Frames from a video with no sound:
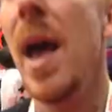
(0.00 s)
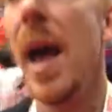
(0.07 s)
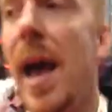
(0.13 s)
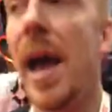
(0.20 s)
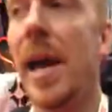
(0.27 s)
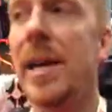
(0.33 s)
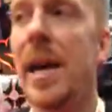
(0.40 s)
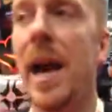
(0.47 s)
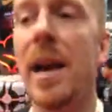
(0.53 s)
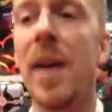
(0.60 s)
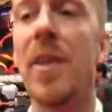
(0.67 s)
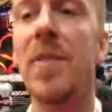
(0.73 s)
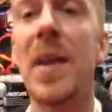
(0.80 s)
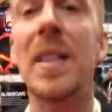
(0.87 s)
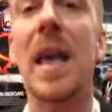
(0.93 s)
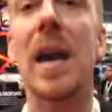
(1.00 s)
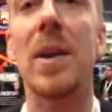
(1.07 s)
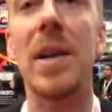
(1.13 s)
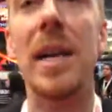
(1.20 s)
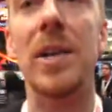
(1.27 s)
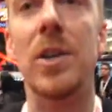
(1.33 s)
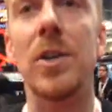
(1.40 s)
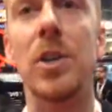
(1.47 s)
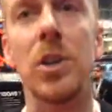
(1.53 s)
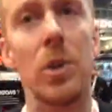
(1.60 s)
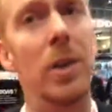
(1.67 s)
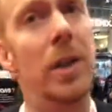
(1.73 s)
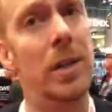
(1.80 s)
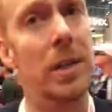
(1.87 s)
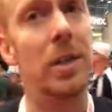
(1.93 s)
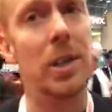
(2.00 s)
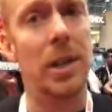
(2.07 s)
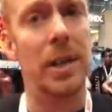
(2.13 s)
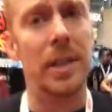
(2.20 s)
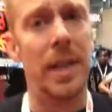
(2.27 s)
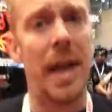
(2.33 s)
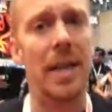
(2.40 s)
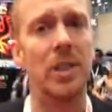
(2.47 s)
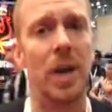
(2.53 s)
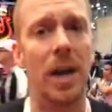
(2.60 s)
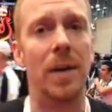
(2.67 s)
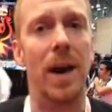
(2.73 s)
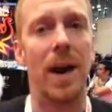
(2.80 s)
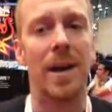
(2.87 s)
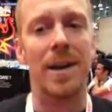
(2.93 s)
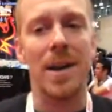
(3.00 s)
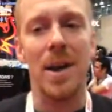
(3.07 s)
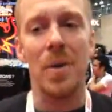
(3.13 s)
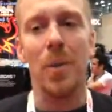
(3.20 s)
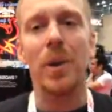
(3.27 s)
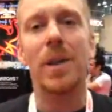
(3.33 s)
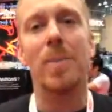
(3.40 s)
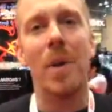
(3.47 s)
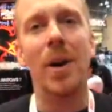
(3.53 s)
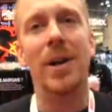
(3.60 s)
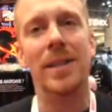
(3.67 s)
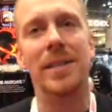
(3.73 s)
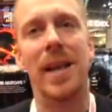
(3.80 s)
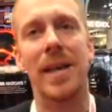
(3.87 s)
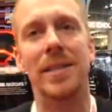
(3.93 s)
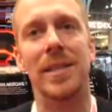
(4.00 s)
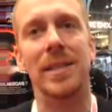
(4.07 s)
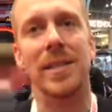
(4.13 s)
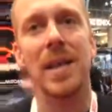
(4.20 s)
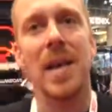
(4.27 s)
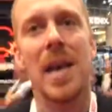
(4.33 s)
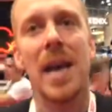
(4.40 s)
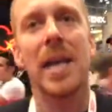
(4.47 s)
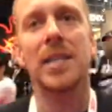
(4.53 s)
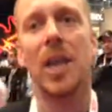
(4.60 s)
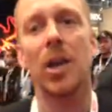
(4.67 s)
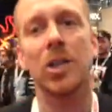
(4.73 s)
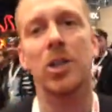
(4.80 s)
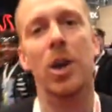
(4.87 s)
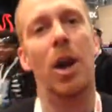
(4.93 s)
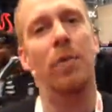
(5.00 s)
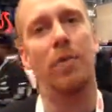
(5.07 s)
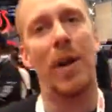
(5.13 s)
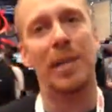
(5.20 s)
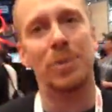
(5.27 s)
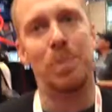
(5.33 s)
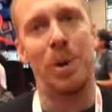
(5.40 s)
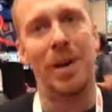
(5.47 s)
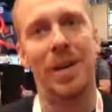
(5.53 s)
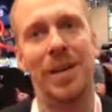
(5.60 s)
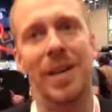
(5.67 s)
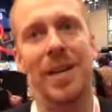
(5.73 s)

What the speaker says: And another thing that I need to do to gauge on what the market size is actually our Facebook.